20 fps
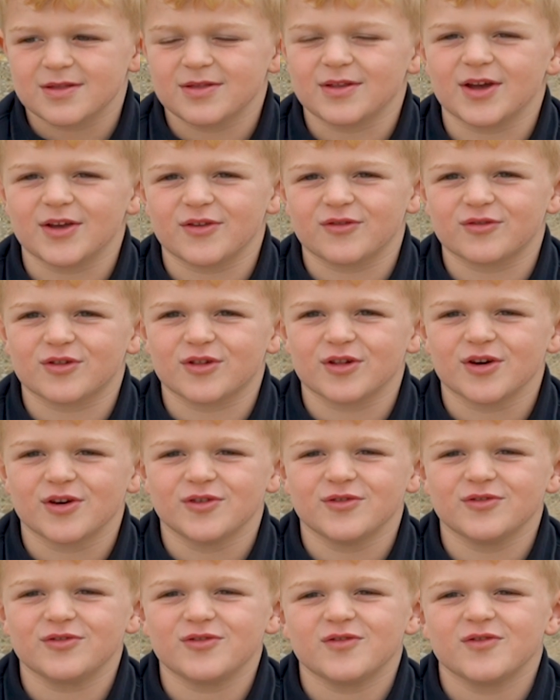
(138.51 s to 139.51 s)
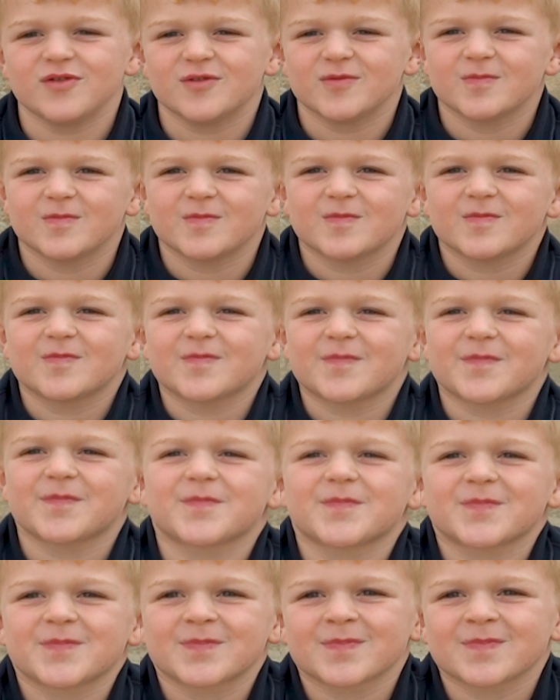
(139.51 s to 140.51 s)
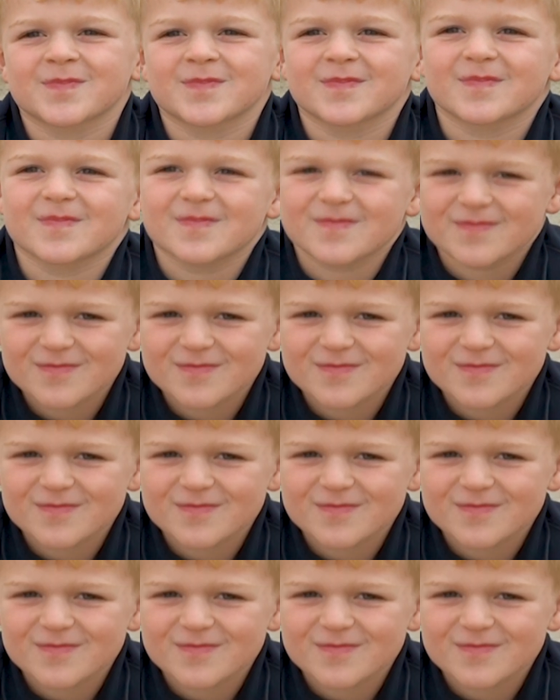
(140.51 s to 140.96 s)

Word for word: Nice clothes. All the time?